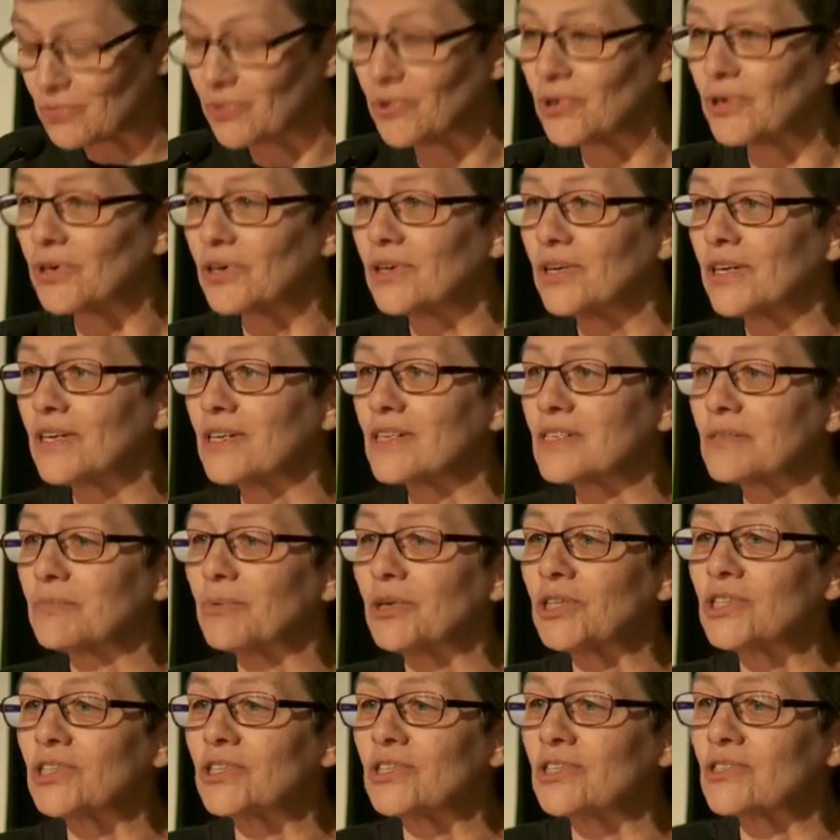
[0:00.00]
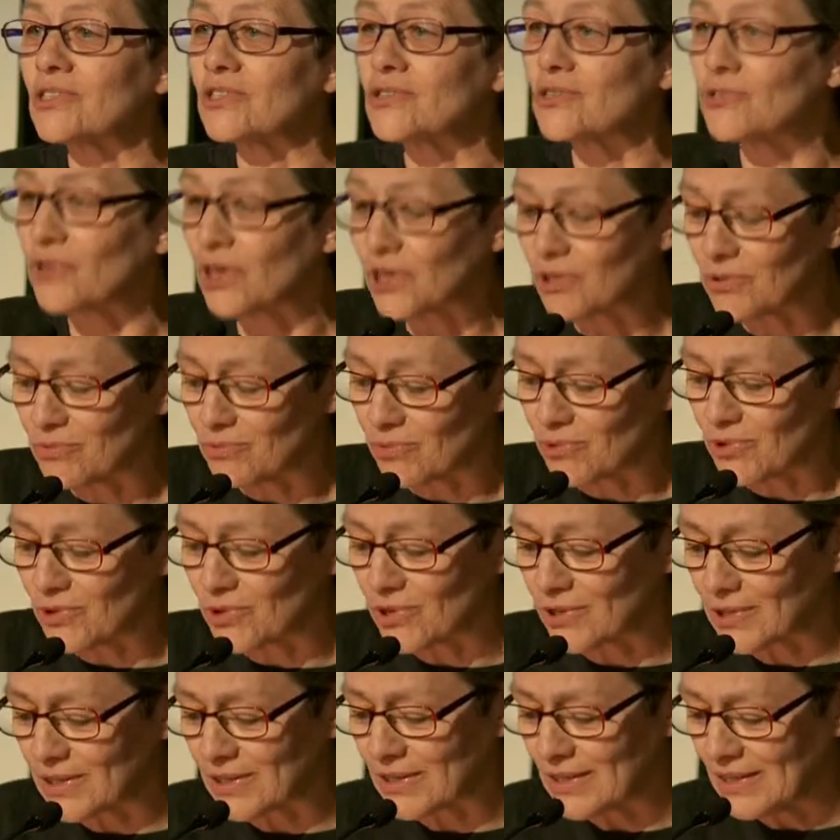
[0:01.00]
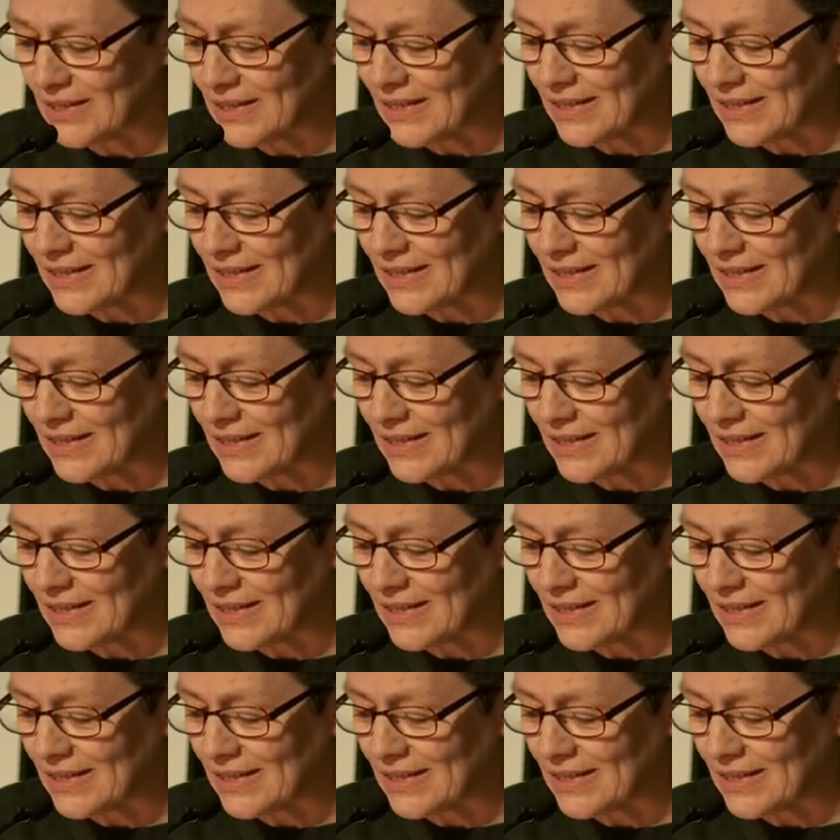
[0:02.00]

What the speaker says: war as much as a drug war.